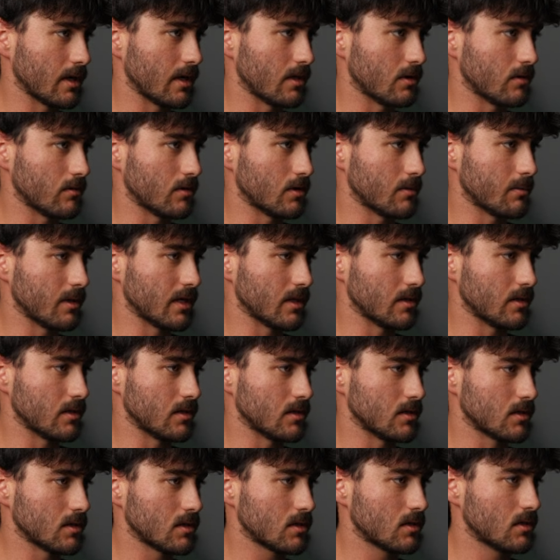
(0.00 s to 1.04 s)
Okay, I want to make
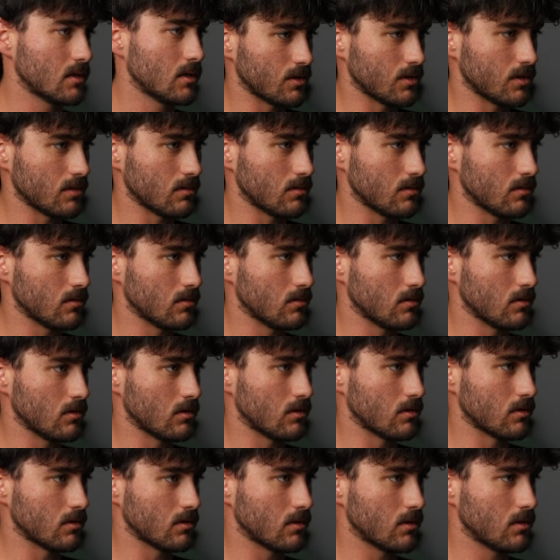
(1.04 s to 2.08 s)
these
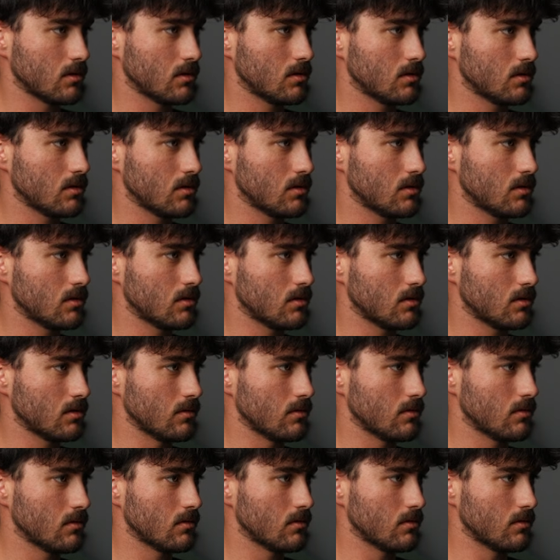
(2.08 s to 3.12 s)
look,
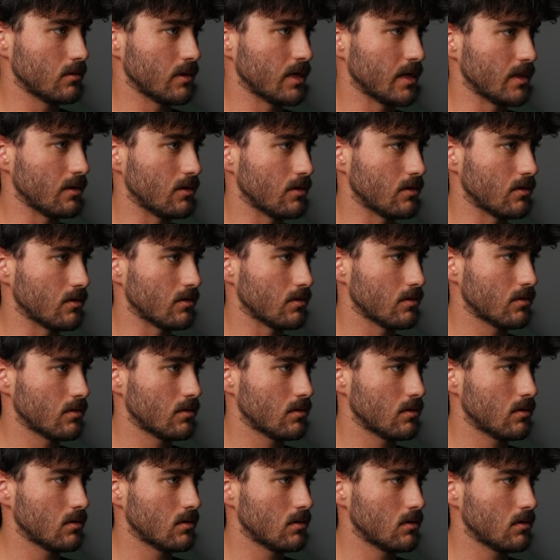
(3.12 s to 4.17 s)
wait, no.
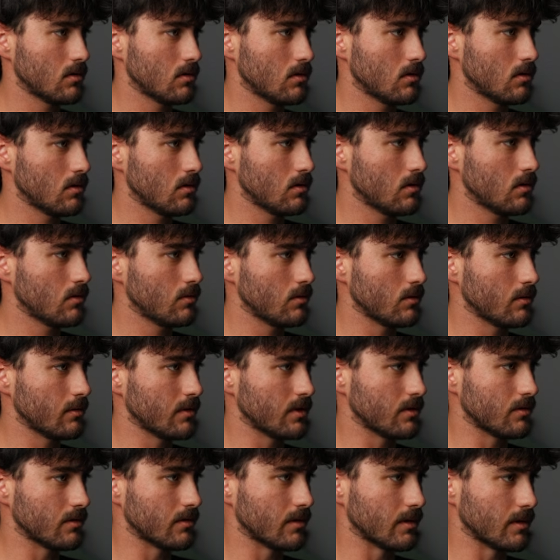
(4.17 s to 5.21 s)
What
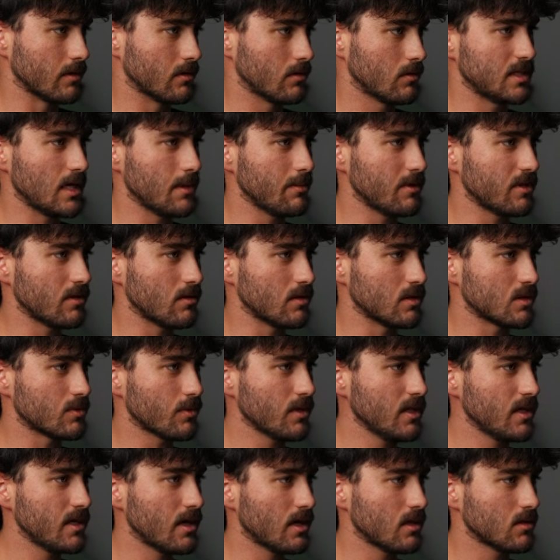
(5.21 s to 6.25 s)
am I doing? Damn it, it's
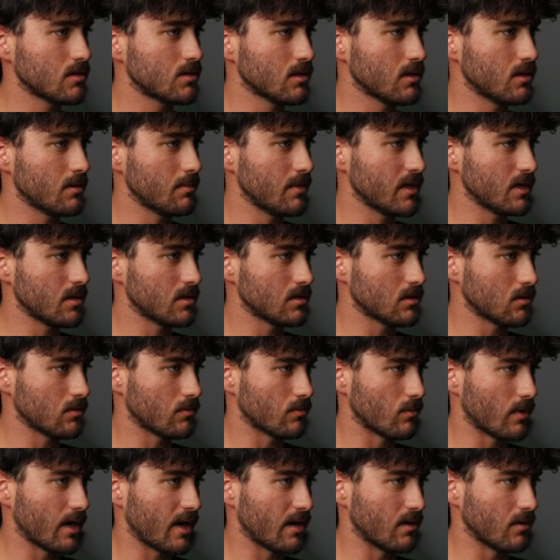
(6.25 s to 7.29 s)
really hard trying to make these look
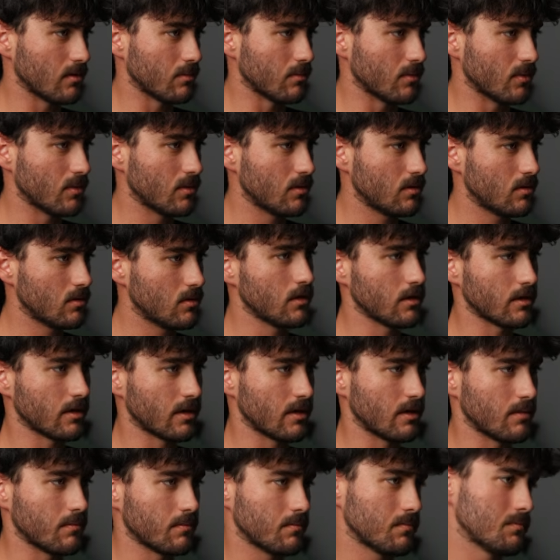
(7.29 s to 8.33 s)
random.
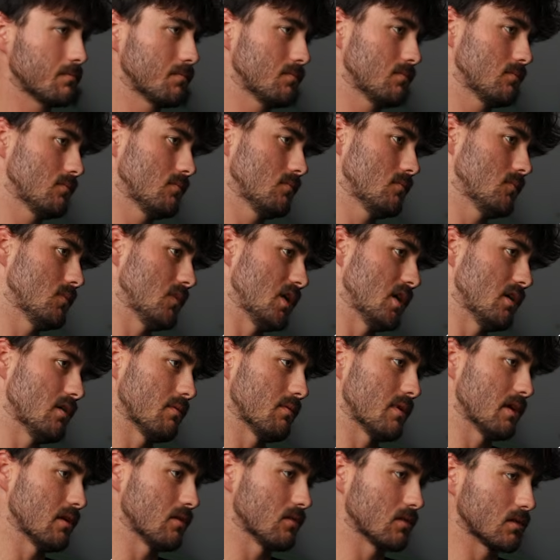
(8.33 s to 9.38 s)
Okay, yeah,
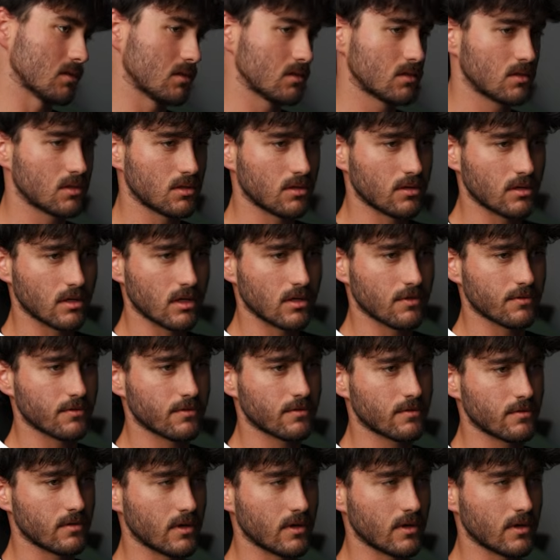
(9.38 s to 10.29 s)
that looks good enough.